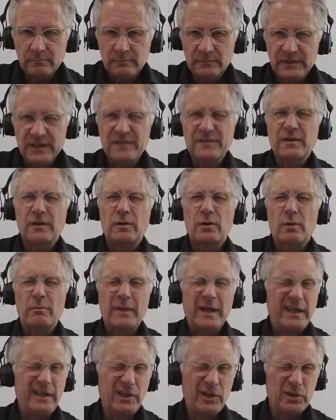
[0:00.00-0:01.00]
Years ago
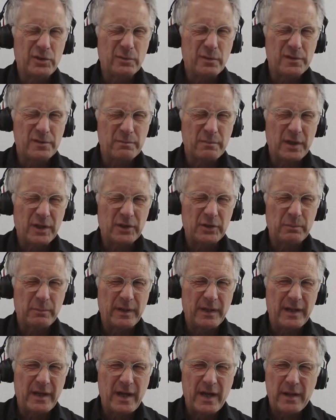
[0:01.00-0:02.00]
my English was much
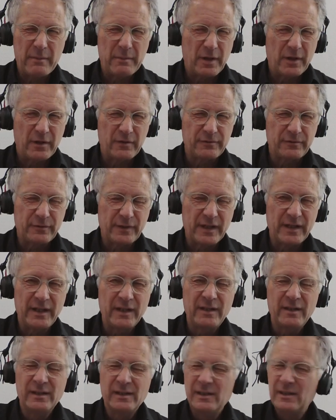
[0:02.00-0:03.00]
better. I'm out of
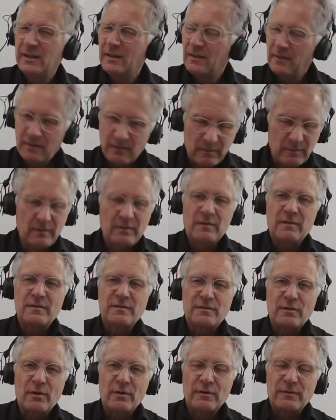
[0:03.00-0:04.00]
training.
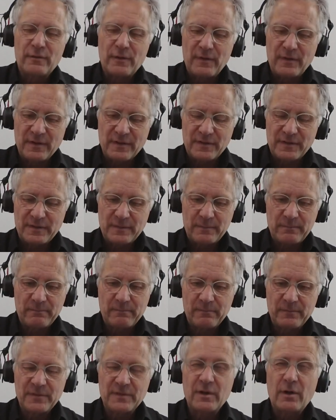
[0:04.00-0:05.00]
Sorry for this.
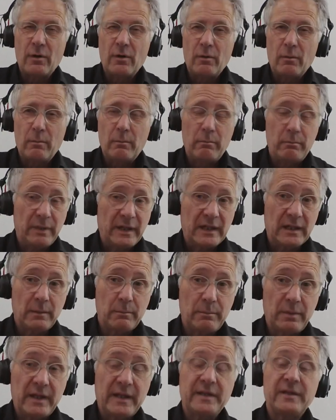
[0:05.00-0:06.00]
So Pedal
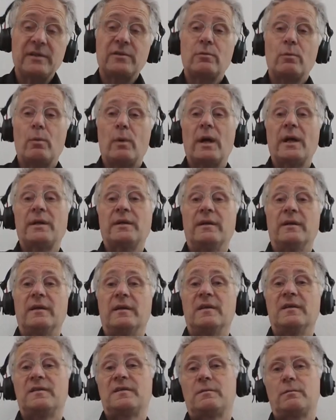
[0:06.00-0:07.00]
Planet 1
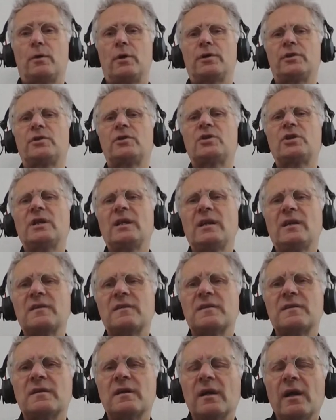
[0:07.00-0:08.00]
is what
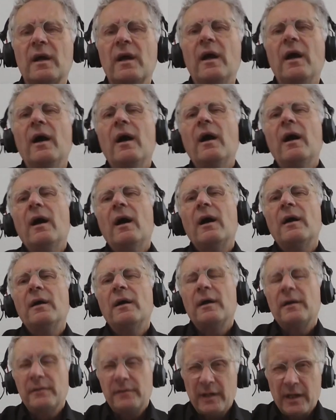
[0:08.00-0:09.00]
Cheeks
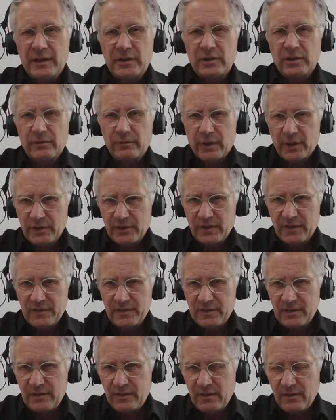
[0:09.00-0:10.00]
Nigel Rogers
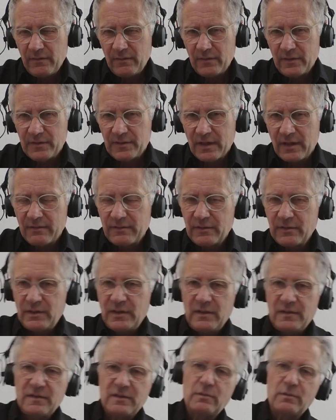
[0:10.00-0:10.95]
did in the 70s.